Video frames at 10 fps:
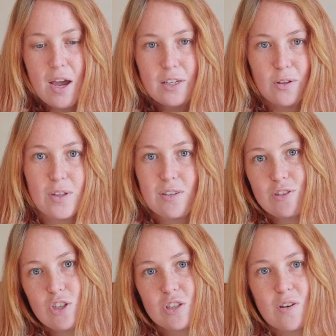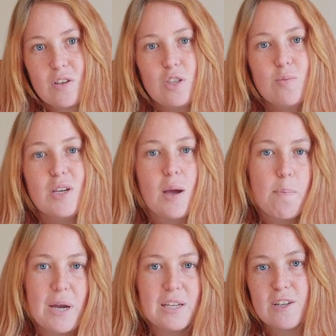So this is just going to be a
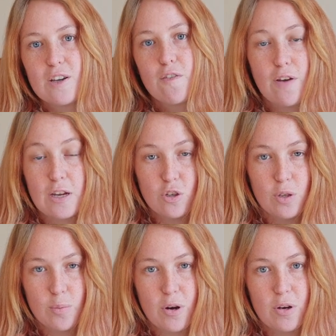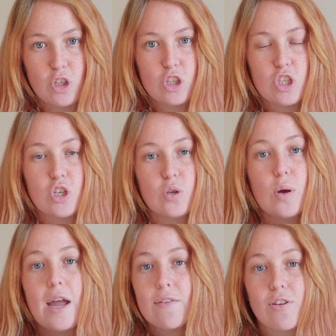basic factual approach to
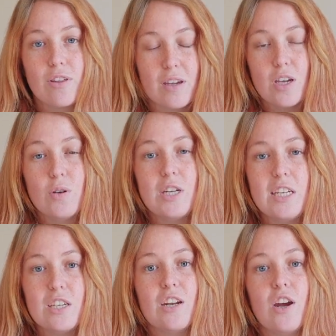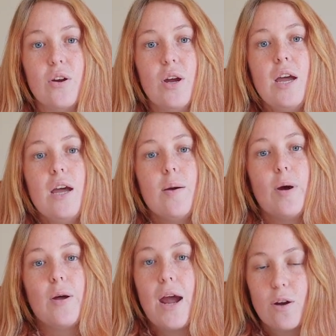everything you need to know
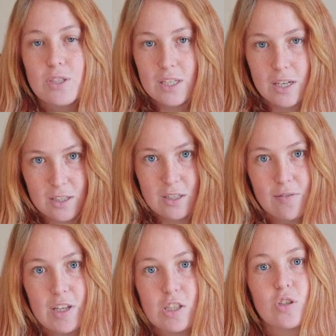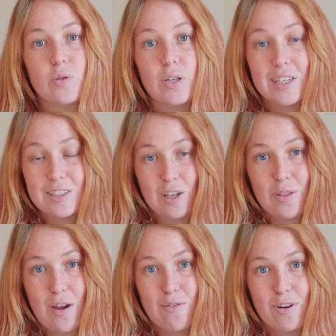about how to get into vet school in
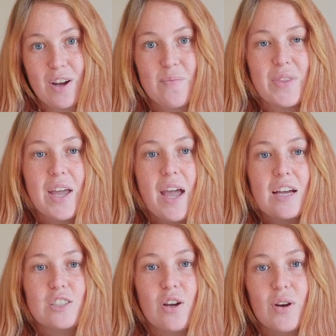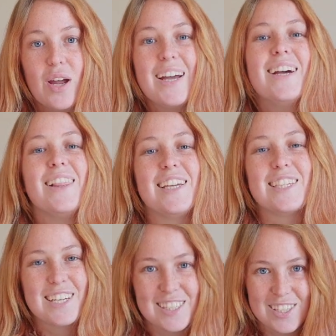South Africa. So let's
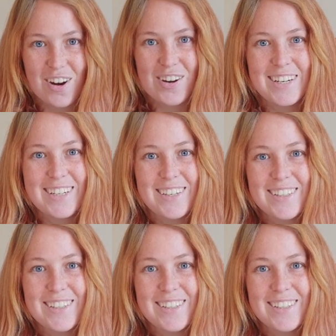get started.